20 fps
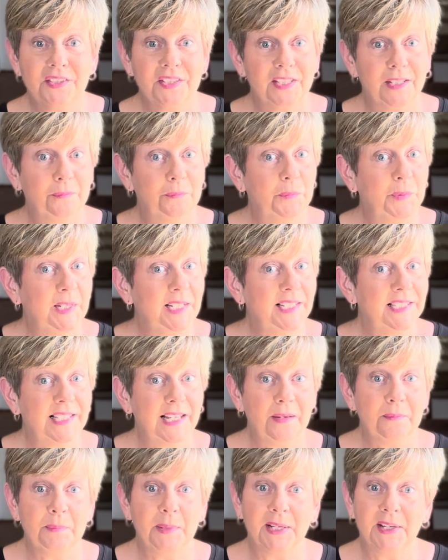some weeks
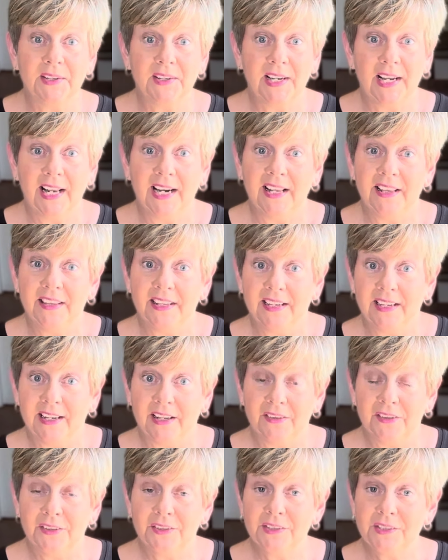I'm better at it than
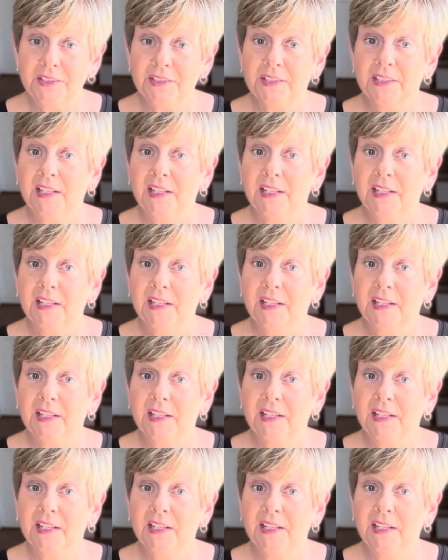others,